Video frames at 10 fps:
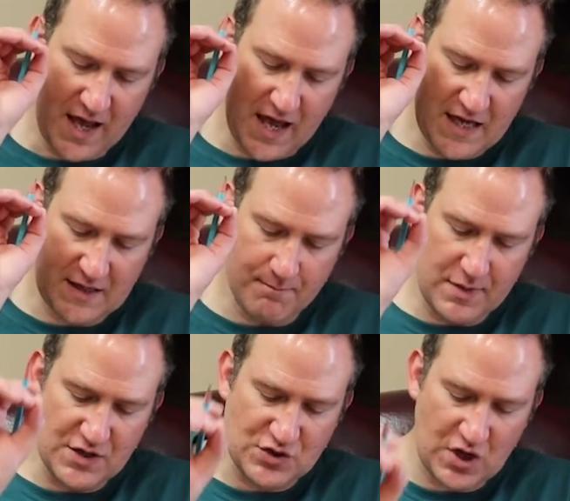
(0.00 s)
It can
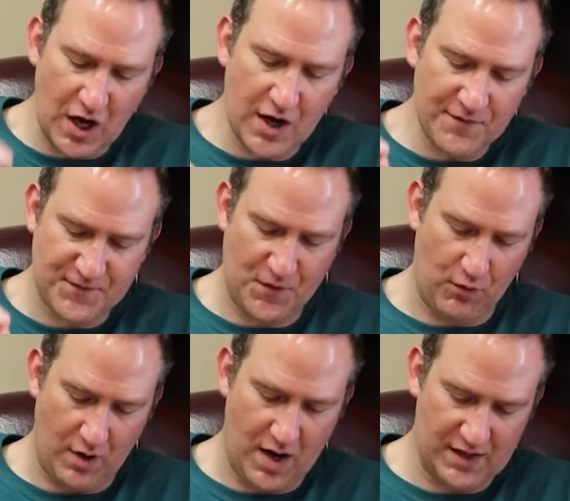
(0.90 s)
be tough
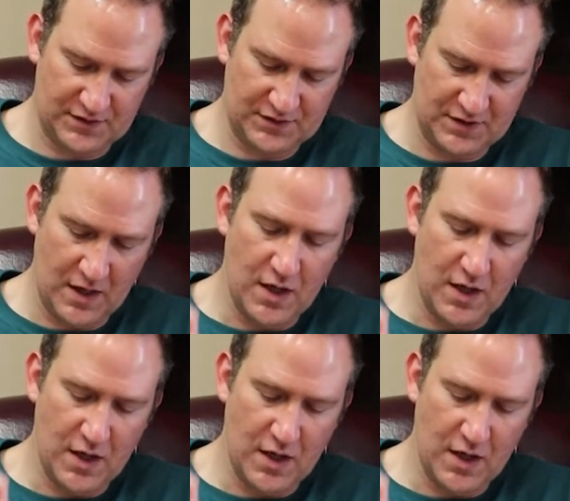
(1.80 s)
for us